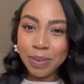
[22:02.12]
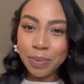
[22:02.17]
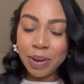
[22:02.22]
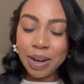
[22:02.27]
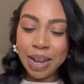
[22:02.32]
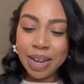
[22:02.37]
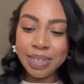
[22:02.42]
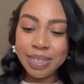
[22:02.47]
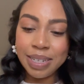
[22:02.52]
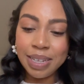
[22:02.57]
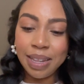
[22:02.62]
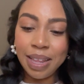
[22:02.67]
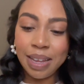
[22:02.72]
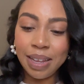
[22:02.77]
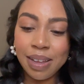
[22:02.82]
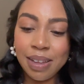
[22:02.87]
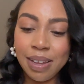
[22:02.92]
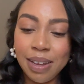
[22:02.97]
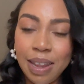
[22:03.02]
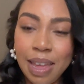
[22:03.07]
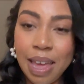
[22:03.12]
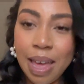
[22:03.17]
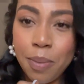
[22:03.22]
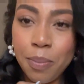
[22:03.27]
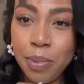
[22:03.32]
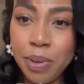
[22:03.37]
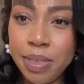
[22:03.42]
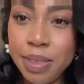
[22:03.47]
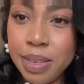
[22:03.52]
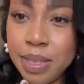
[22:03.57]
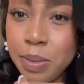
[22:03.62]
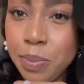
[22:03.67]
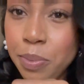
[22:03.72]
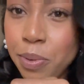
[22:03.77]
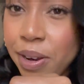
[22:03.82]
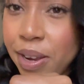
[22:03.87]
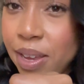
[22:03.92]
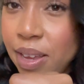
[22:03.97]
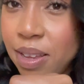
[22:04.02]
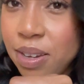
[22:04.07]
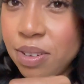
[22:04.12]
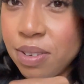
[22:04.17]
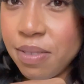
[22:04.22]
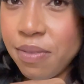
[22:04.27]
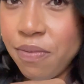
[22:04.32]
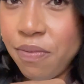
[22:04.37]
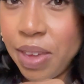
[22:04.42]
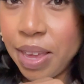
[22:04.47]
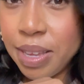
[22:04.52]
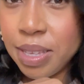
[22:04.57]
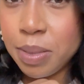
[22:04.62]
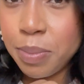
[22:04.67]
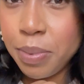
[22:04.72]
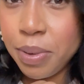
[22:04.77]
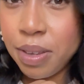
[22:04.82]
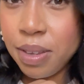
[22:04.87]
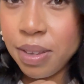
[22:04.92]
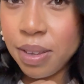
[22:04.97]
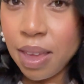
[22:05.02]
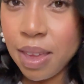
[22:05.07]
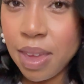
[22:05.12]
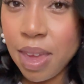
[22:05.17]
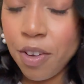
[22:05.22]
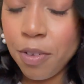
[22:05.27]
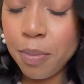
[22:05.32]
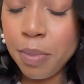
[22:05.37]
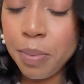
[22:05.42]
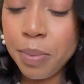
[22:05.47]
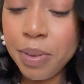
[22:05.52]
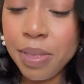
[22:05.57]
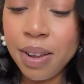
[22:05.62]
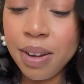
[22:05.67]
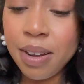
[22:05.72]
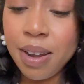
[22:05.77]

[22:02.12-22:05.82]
when I did like collab with this brand on Facebook. I can't remember their